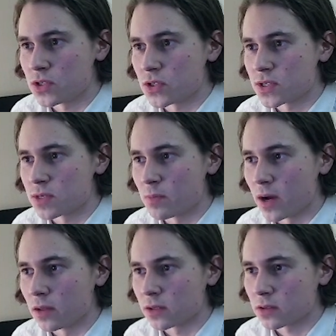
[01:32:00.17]
just
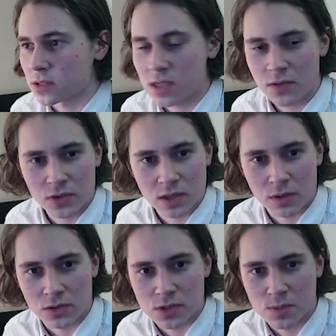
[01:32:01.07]
smiling. There's something
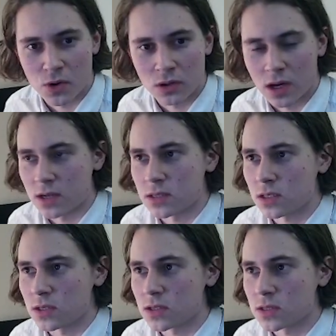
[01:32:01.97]
about the small
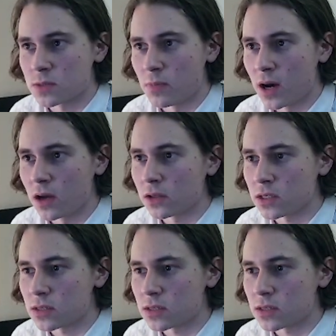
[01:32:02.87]
eyes, his smile, his